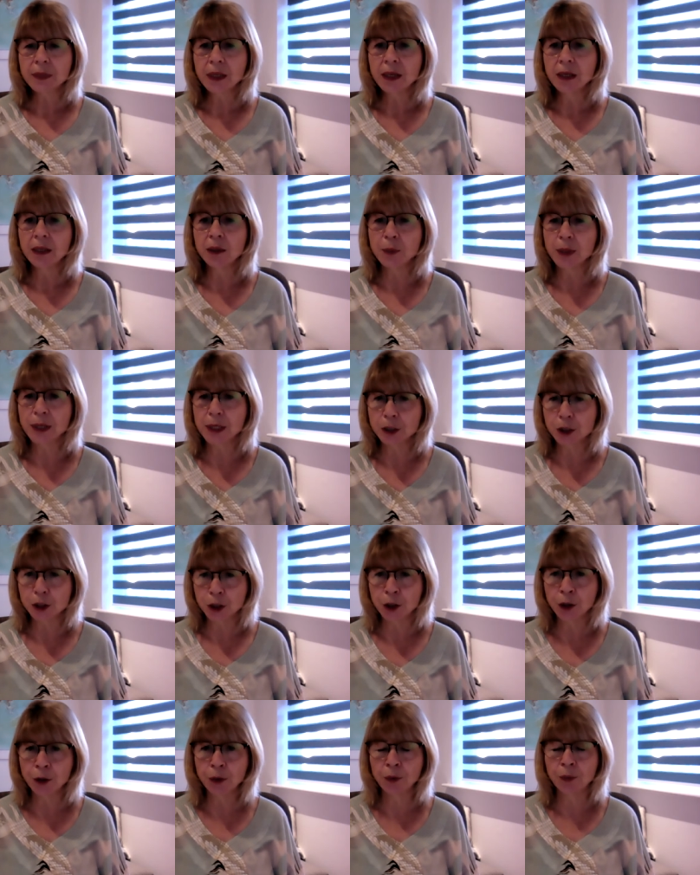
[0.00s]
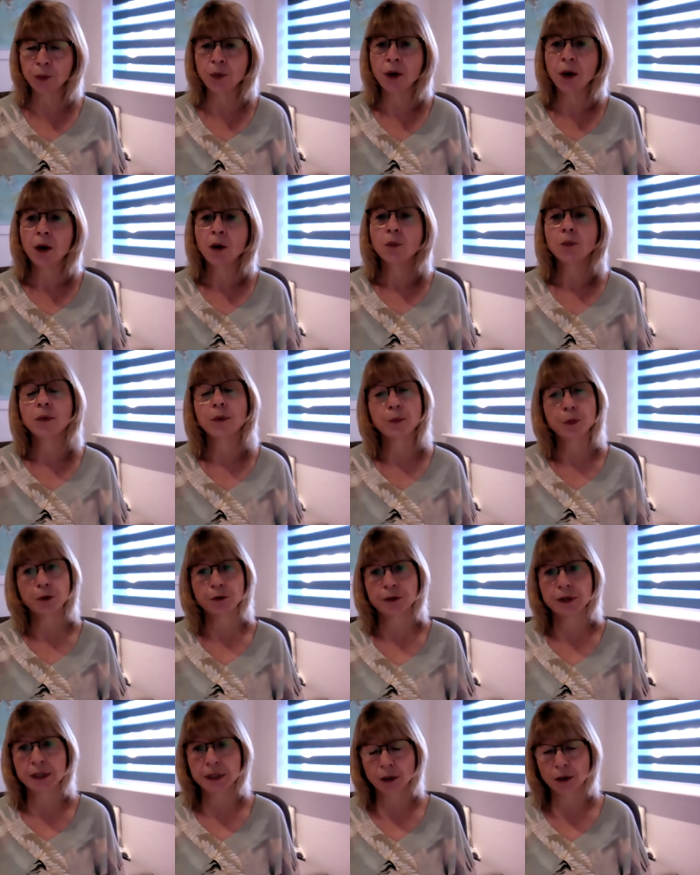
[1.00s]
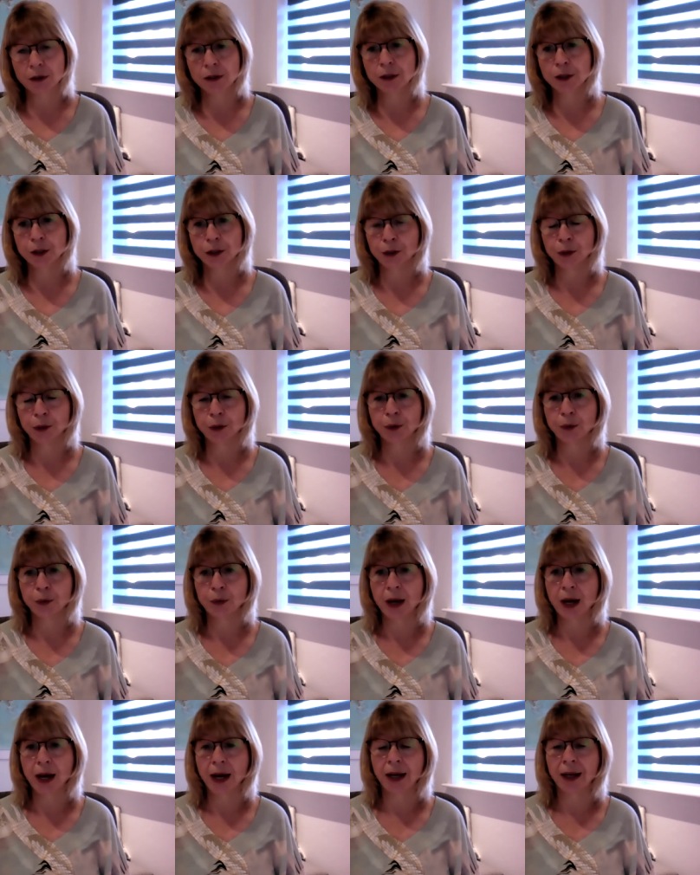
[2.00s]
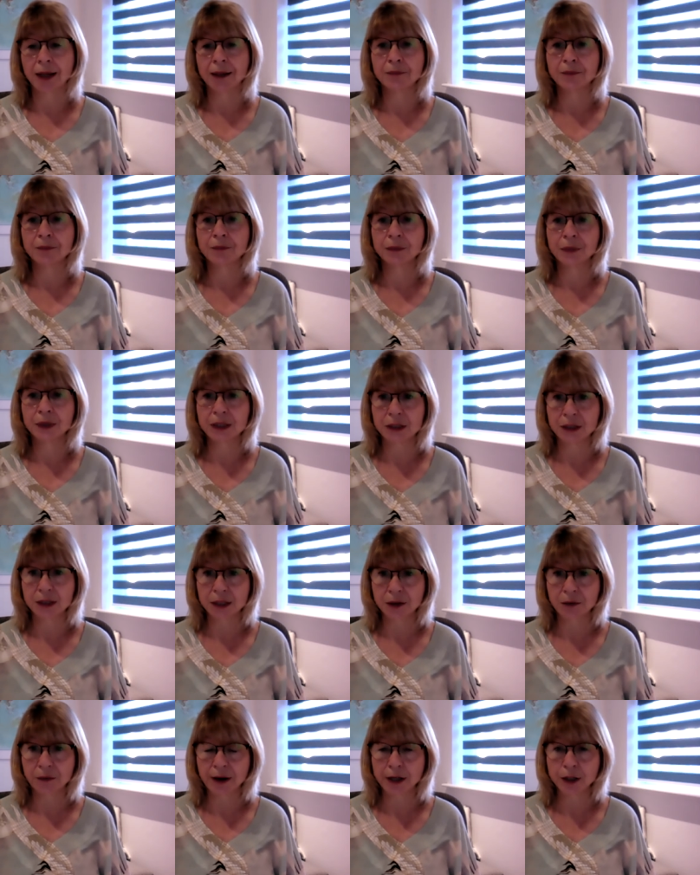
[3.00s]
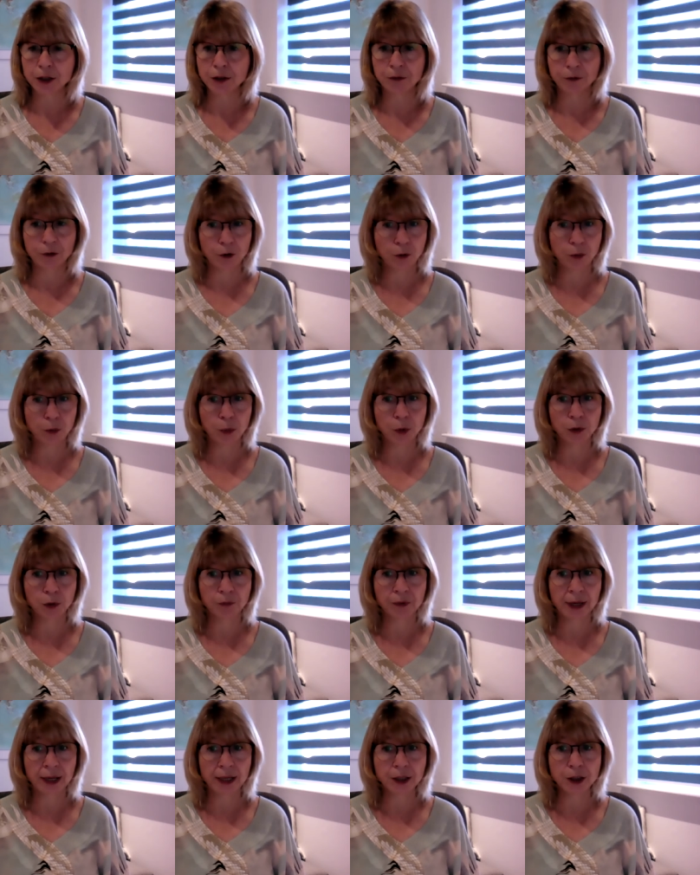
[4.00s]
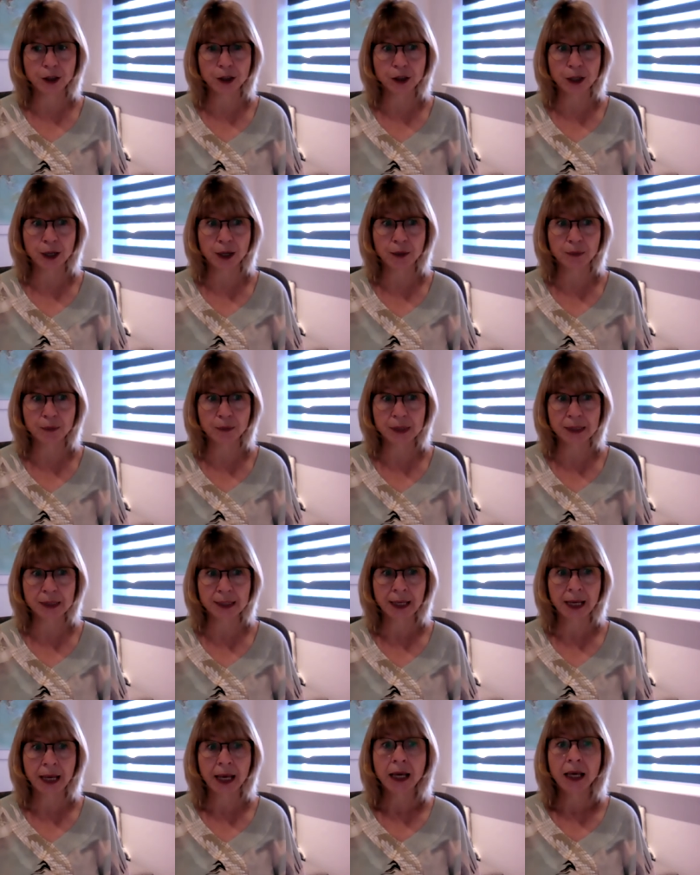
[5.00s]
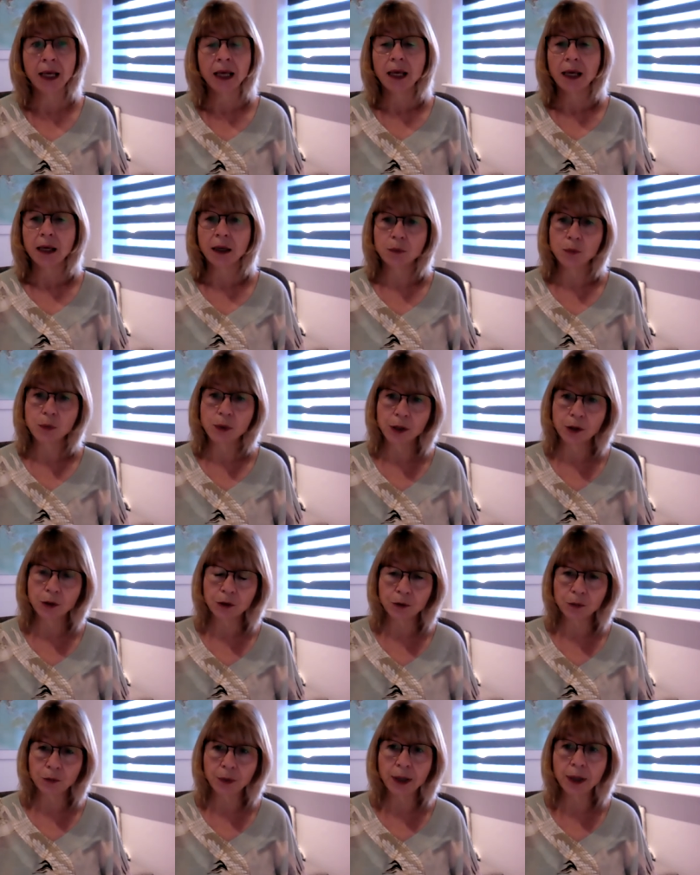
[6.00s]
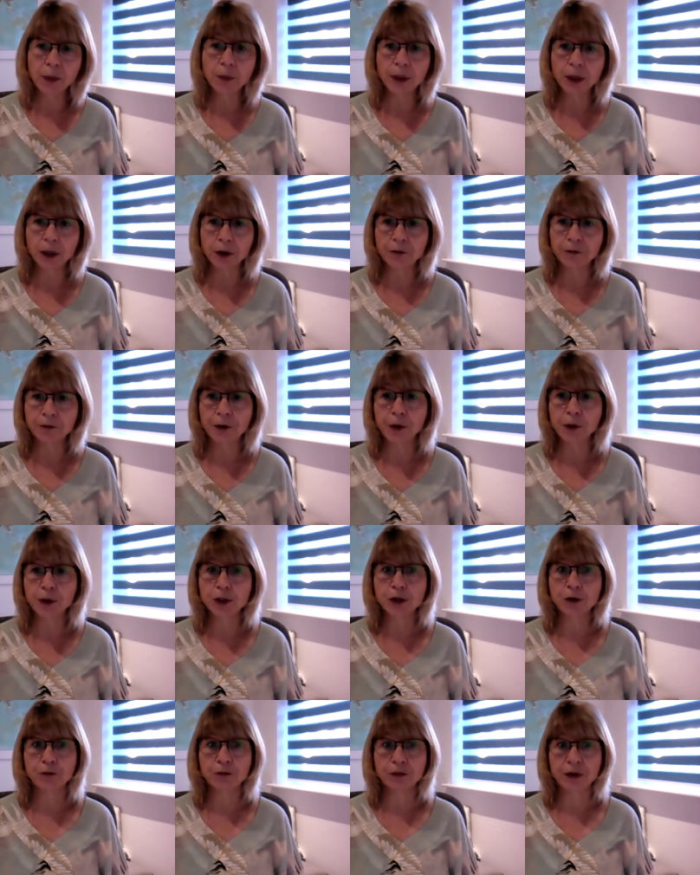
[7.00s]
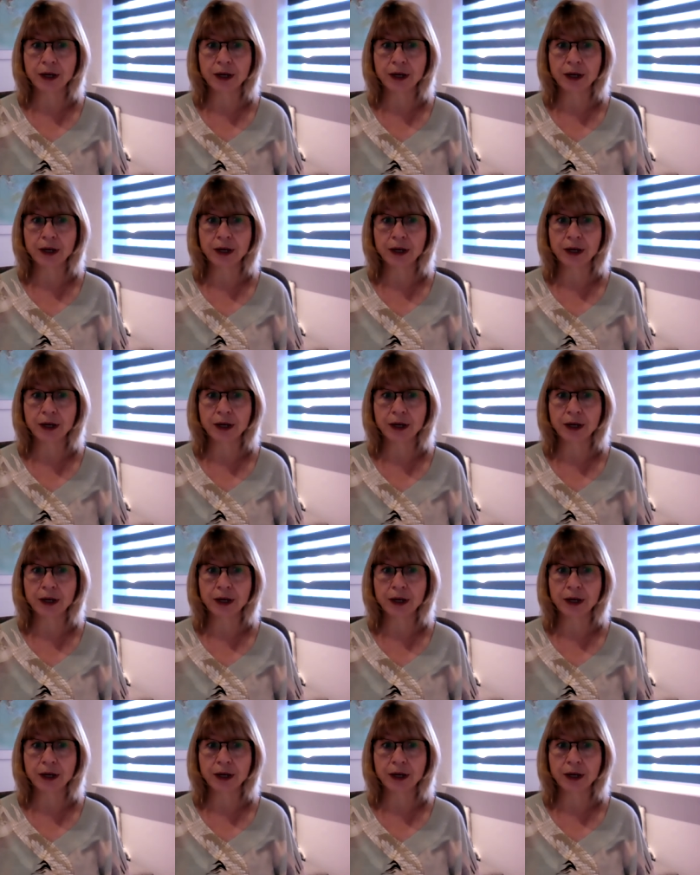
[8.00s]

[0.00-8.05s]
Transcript: In week 2, we move this on to consideration of your important relationships. In week 3, we're going to focus on